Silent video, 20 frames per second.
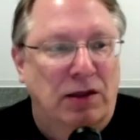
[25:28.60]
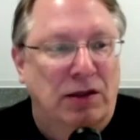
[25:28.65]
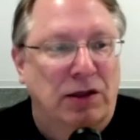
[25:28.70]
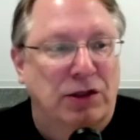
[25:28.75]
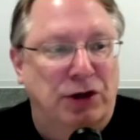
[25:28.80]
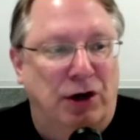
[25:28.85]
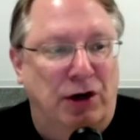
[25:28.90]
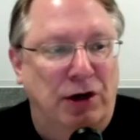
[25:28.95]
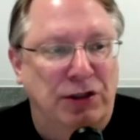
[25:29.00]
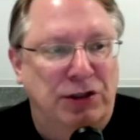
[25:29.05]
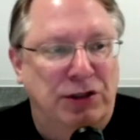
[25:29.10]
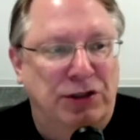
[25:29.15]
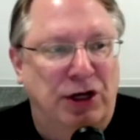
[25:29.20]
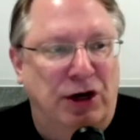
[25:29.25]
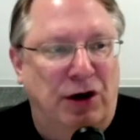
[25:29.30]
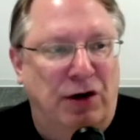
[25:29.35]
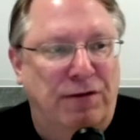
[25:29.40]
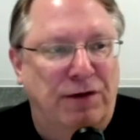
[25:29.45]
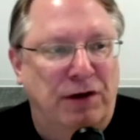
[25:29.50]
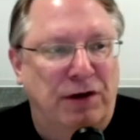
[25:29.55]
The chart
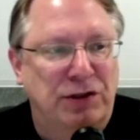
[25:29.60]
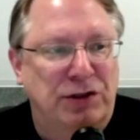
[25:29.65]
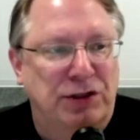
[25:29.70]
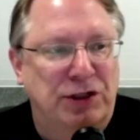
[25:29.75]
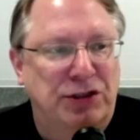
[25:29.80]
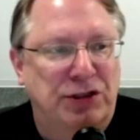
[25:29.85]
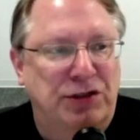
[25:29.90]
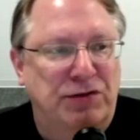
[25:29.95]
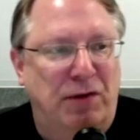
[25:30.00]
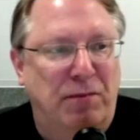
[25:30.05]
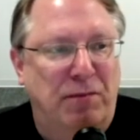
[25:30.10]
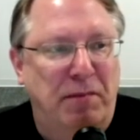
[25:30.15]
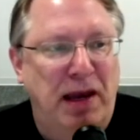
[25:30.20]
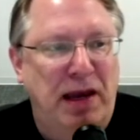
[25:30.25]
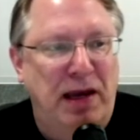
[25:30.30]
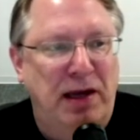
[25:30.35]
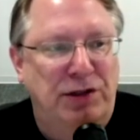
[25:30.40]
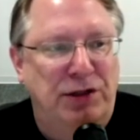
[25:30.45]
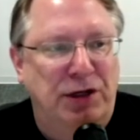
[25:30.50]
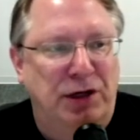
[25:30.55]
itself consists of a
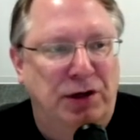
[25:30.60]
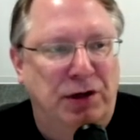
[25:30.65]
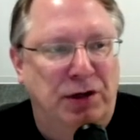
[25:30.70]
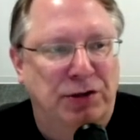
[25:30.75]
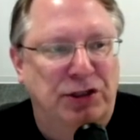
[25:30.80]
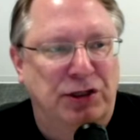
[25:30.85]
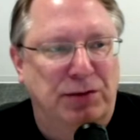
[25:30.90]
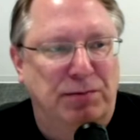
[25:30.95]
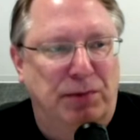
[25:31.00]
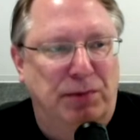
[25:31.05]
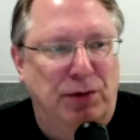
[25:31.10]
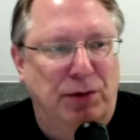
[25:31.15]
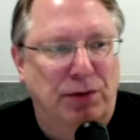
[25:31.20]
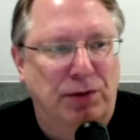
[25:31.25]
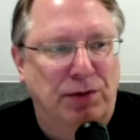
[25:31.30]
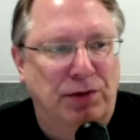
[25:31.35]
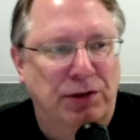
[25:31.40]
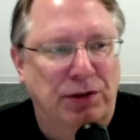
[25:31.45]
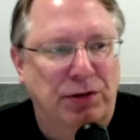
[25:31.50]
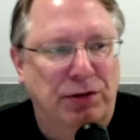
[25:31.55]
main ticker
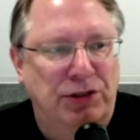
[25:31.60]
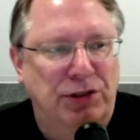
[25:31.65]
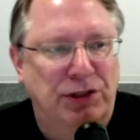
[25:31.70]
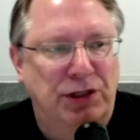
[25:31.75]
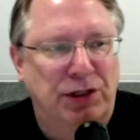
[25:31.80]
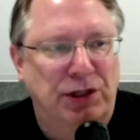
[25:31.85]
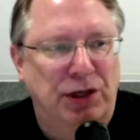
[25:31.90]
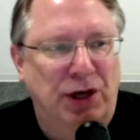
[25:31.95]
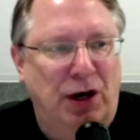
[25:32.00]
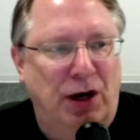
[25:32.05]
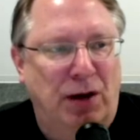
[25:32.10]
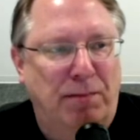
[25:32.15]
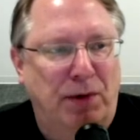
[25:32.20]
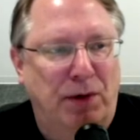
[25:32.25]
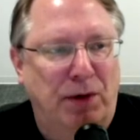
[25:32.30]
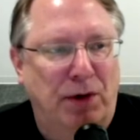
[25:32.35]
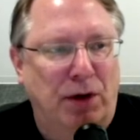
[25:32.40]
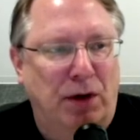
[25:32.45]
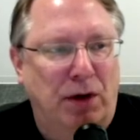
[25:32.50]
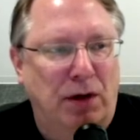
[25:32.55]
symbol that you see in the
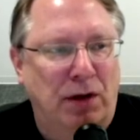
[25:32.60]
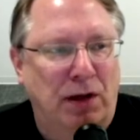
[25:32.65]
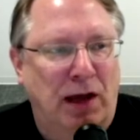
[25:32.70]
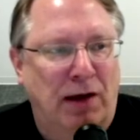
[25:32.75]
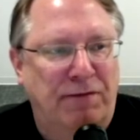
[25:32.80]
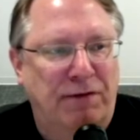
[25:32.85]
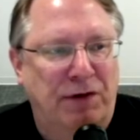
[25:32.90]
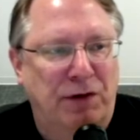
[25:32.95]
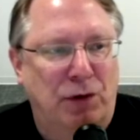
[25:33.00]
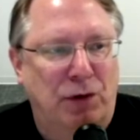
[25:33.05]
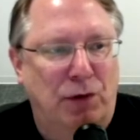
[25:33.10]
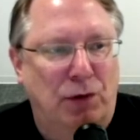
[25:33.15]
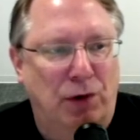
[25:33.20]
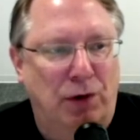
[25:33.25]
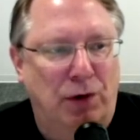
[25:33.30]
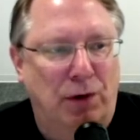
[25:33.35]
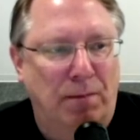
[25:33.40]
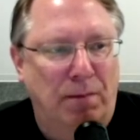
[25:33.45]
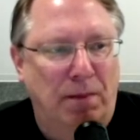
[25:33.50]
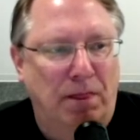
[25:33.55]
upper left
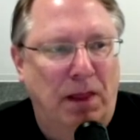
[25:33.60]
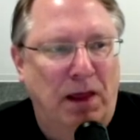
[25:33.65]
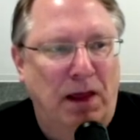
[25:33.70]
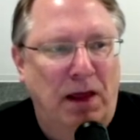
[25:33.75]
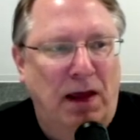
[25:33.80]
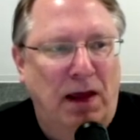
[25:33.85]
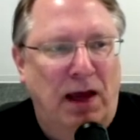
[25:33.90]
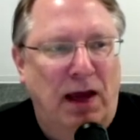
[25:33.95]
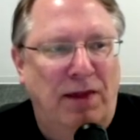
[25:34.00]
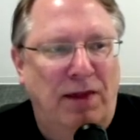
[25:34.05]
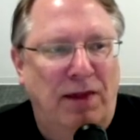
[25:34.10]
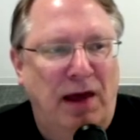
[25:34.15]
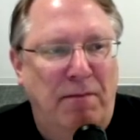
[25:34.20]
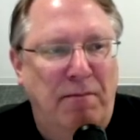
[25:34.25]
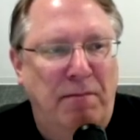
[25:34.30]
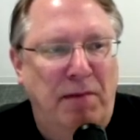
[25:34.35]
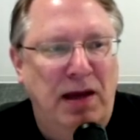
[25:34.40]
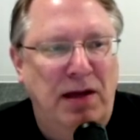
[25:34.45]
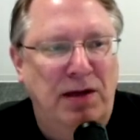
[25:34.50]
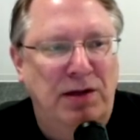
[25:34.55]
corner. And that
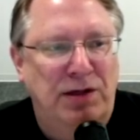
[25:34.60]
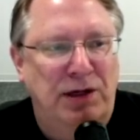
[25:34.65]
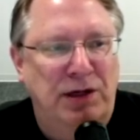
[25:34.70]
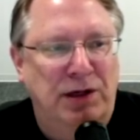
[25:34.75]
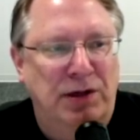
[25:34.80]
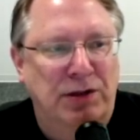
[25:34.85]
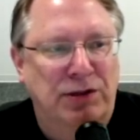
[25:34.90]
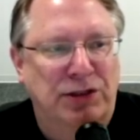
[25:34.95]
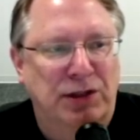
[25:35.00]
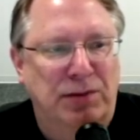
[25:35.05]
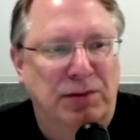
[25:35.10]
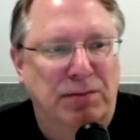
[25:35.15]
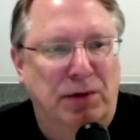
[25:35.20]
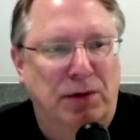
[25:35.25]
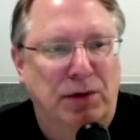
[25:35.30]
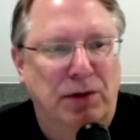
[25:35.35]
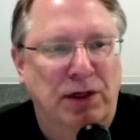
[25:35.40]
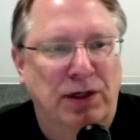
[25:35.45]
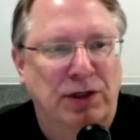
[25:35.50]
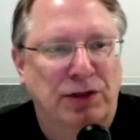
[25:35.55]
main ticker
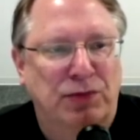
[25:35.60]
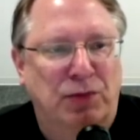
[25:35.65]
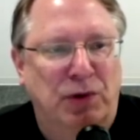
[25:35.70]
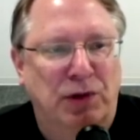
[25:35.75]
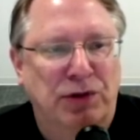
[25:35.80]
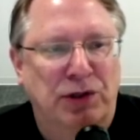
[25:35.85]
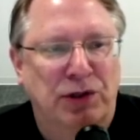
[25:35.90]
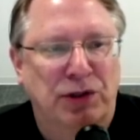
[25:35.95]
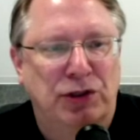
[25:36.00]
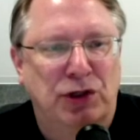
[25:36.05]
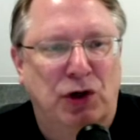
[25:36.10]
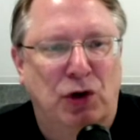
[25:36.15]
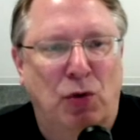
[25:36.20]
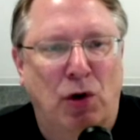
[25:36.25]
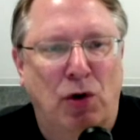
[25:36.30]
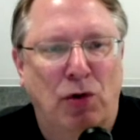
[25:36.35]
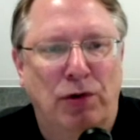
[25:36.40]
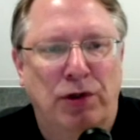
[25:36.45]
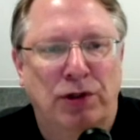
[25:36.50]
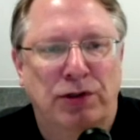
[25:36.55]
symbol is what this
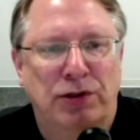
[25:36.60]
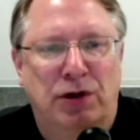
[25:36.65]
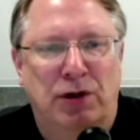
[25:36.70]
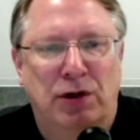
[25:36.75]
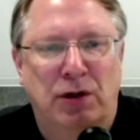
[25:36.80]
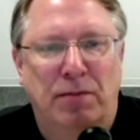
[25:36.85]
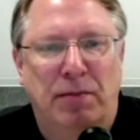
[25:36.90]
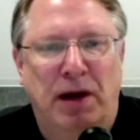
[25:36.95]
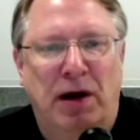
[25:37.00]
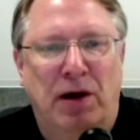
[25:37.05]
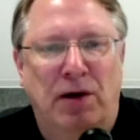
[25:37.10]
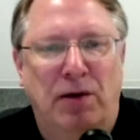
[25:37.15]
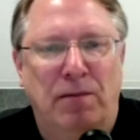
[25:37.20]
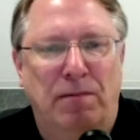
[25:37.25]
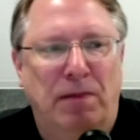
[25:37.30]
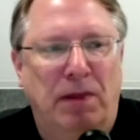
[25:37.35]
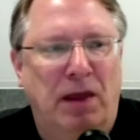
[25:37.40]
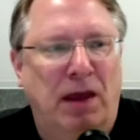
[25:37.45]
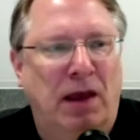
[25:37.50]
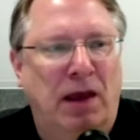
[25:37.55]
quote is all about,
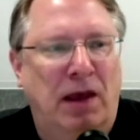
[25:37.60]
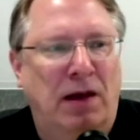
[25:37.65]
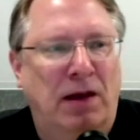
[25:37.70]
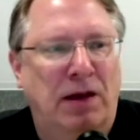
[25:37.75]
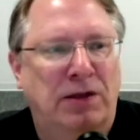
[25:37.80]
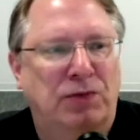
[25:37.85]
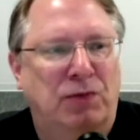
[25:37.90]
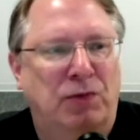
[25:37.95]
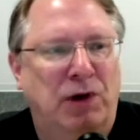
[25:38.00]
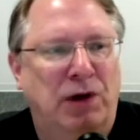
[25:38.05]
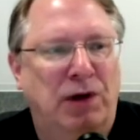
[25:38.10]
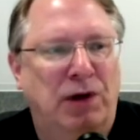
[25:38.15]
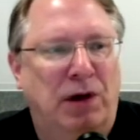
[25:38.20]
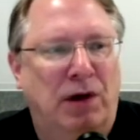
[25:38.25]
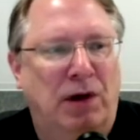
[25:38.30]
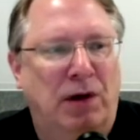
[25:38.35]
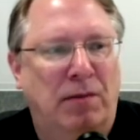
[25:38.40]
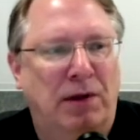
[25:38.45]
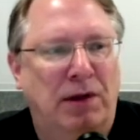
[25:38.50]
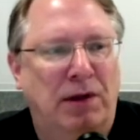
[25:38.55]
and it's what
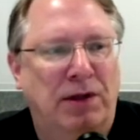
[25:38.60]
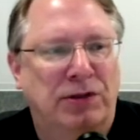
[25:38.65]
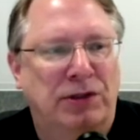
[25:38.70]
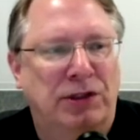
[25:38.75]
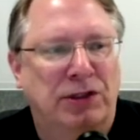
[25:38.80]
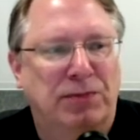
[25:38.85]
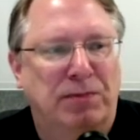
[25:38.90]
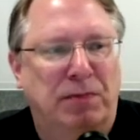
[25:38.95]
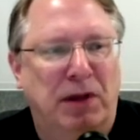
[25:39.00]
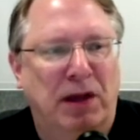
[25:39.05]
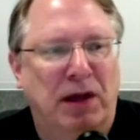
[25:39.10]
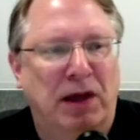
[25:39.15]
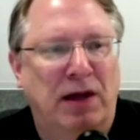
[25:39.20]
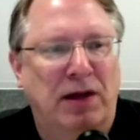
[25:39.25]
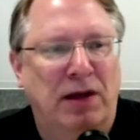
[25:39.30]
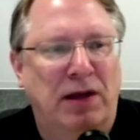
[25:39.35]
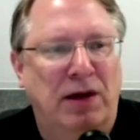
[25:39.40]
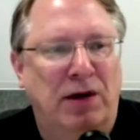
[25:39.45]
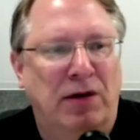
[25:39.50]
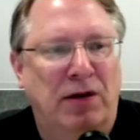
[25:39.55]
um, is
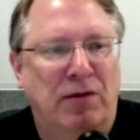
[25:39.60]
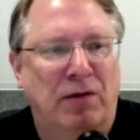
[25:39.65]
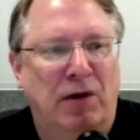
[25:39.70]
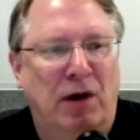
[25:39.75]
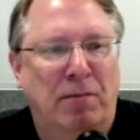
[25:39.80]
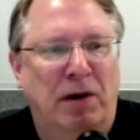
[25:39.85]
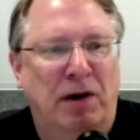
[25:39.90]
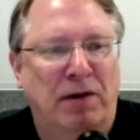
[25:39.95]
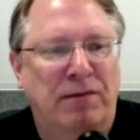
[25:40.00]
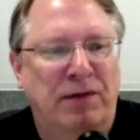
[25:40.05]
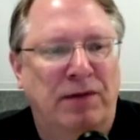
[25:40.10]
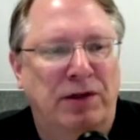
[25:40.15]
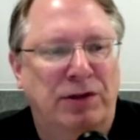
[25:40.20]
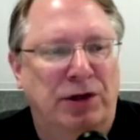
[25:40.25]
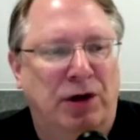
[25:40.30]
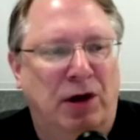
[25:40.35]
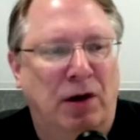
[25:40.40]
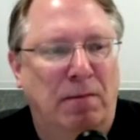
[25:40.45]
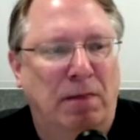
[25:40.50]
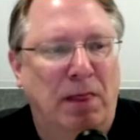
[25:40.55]
displayed here above the
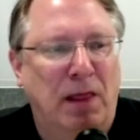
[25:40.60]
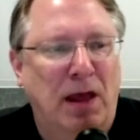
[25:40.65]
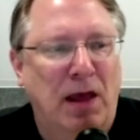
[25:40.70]
chart.